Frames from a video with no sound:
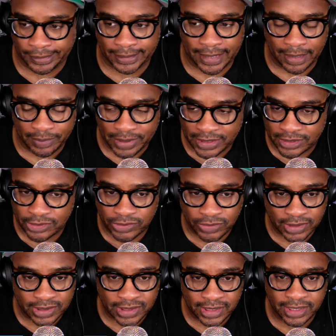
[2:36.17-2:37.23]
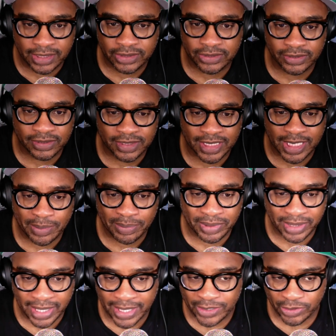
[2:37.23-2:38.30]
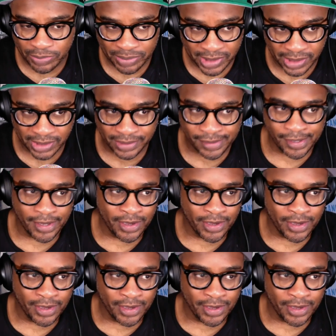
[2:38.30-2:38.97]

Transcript: as soon as he enters the NBA, he'll be